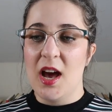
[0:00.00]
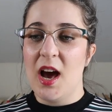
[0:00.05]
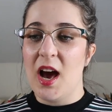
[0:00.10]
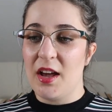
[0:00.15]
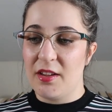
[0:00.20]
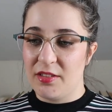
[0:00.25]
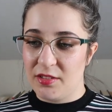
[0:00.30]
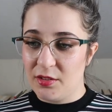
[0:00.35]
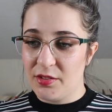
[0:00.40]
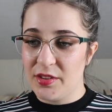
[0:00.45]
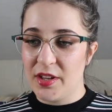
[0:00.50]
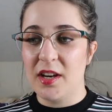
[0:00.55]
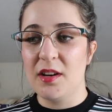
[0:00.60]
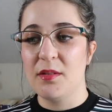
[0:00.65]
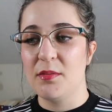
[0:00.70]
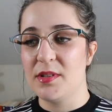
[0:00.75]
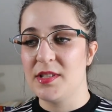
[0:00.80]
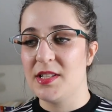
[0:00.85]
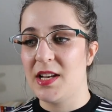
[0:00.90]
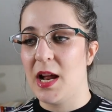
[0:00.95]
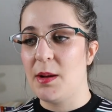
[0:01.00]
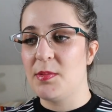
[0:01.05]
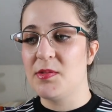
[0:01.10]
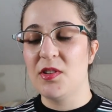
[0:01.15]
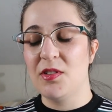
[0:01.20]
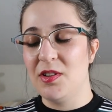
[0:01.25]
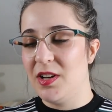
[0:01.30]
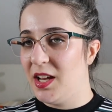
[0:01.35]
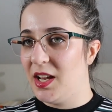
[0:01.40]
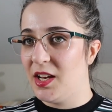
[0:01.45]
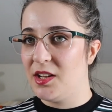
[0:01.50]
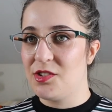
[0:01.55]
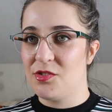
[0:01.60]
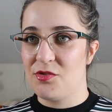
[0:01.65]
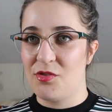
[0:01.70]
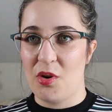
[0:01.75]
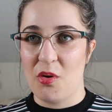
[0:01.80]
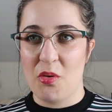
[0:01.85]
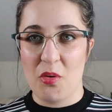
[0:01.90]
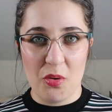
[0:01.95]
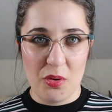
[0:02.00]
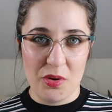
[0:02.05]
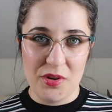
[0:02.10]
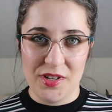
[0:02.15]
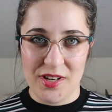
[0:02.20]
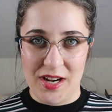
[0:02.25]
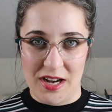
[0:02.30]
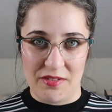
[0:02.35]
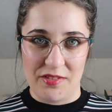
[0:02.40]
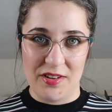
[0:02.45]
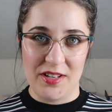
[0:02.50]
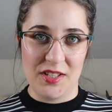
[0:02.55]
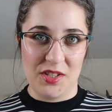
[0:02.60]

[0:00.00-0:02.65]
I thought that it was an absolutely extraordinary